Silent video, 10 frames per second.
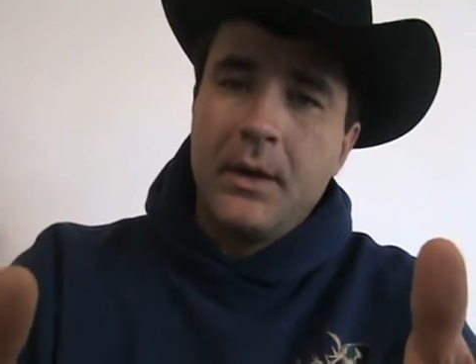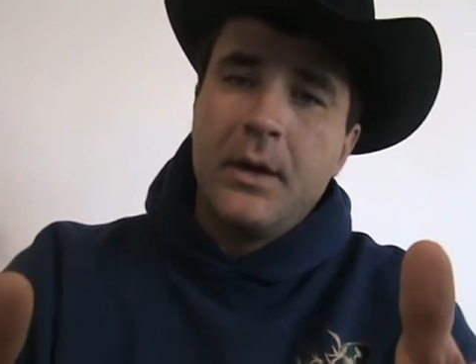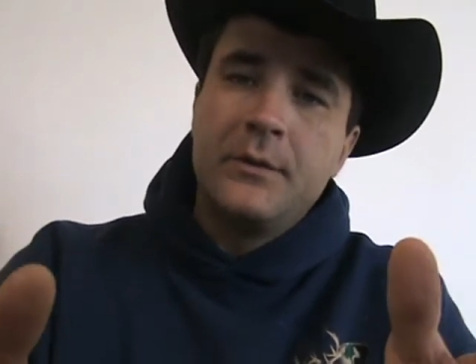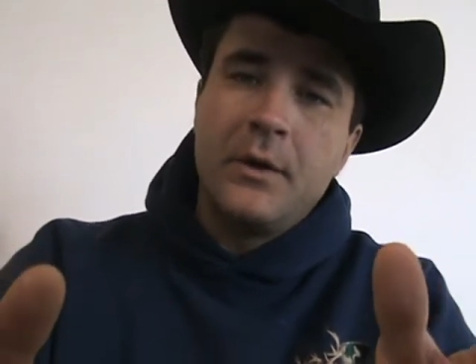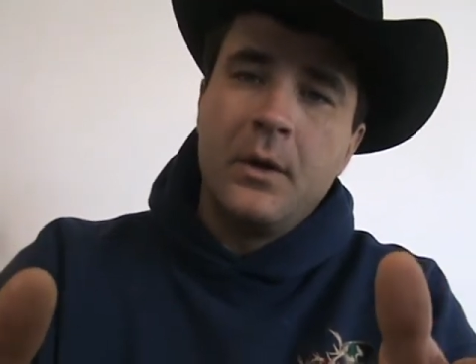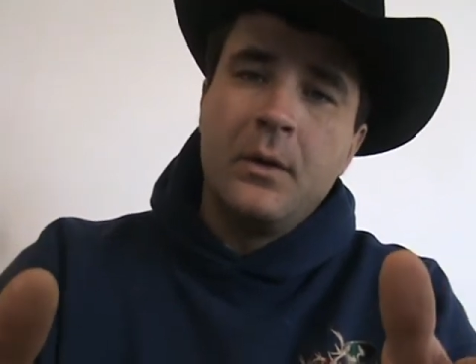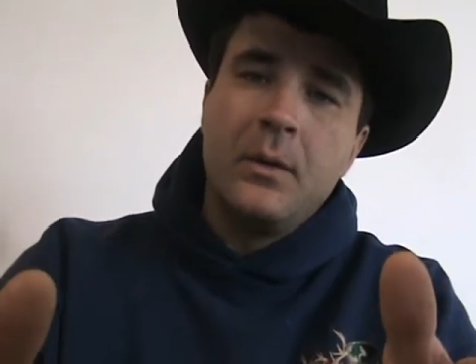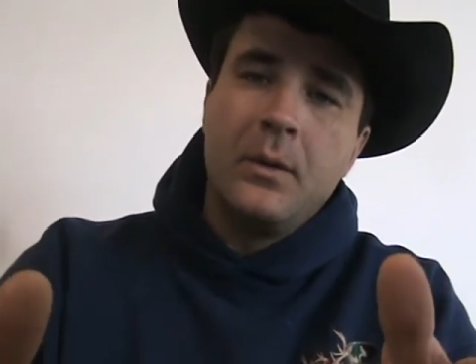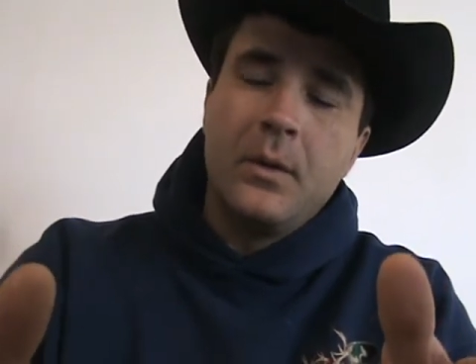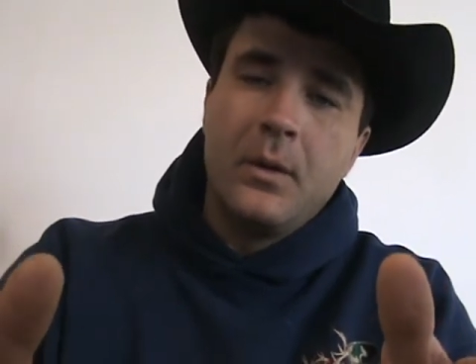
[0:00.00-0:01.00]

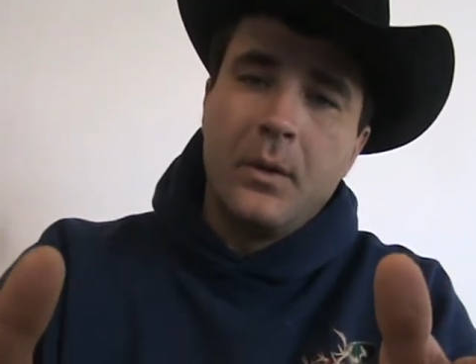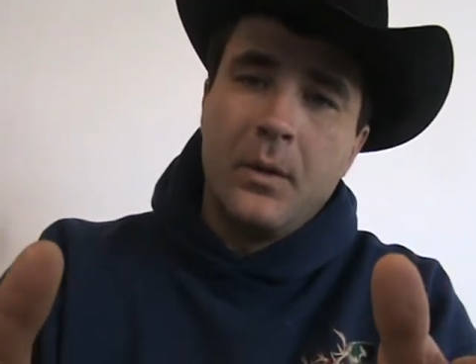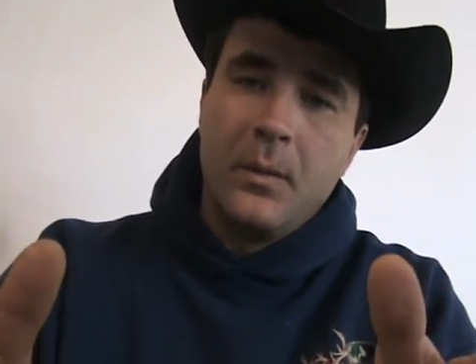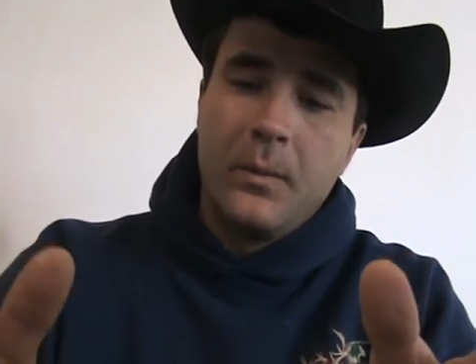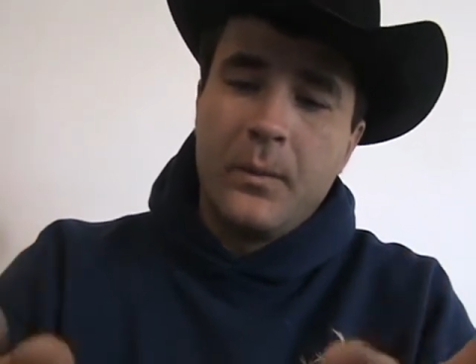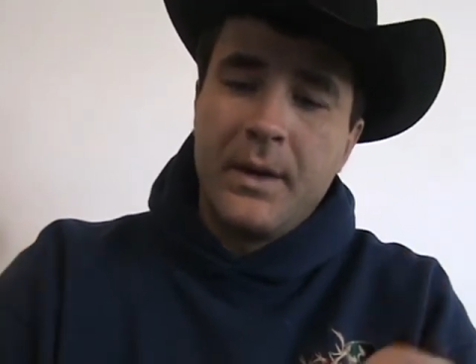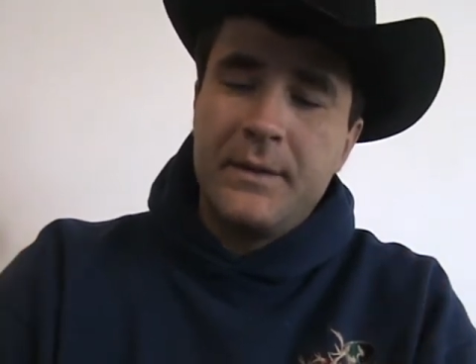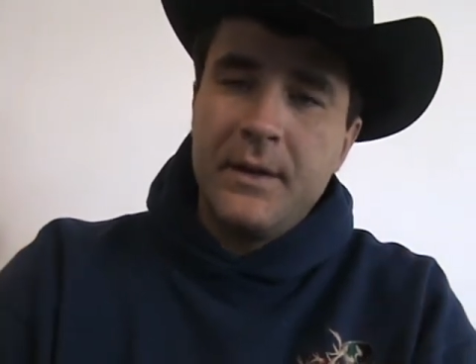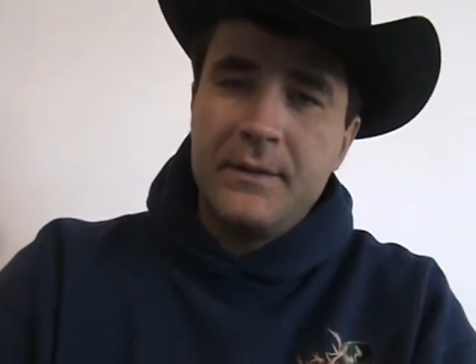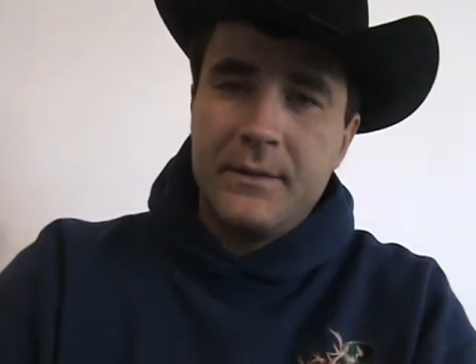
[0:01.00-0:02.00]
So what
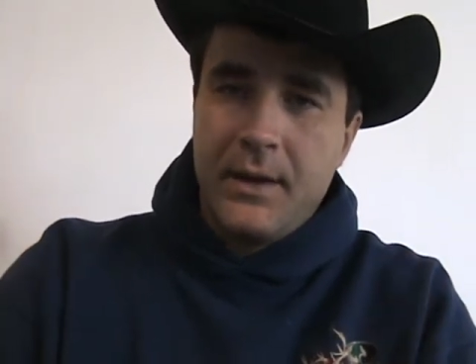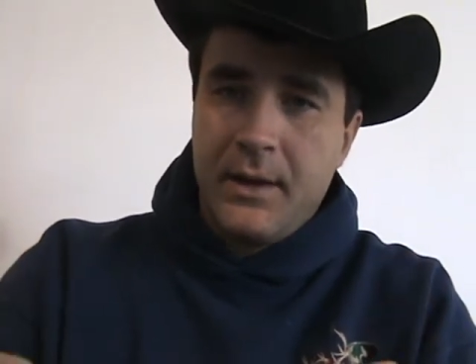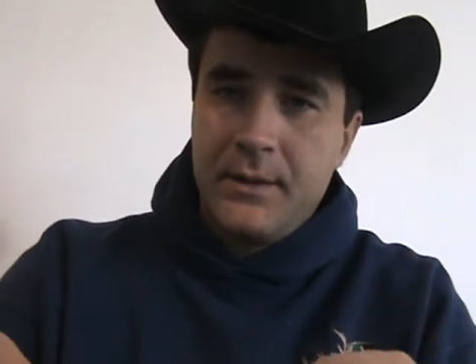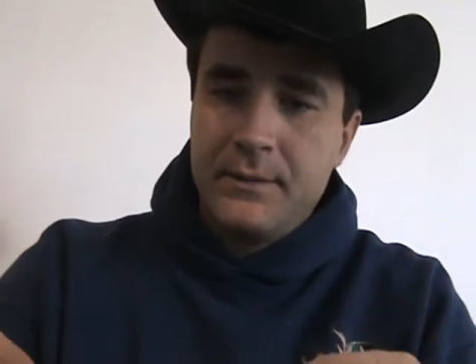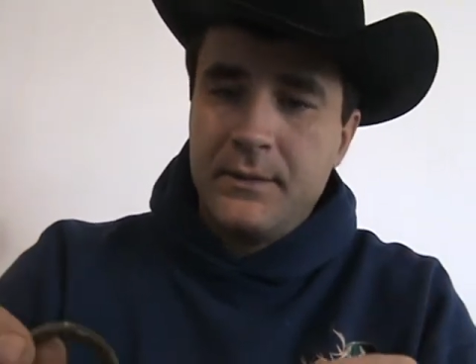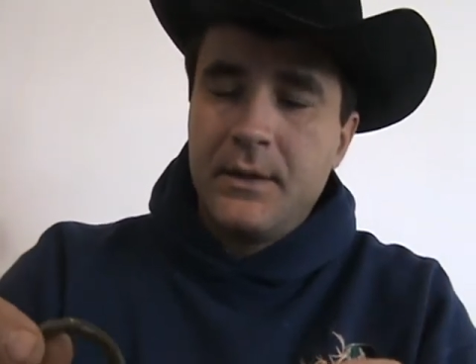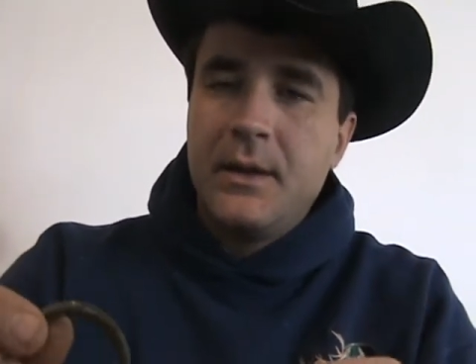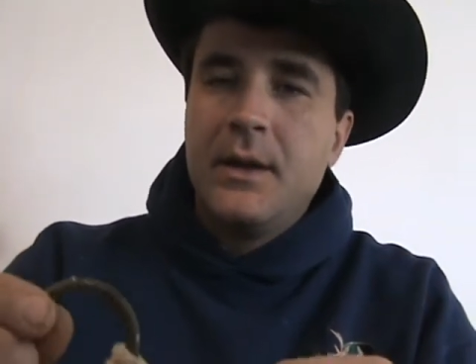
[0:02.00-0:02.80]
this does,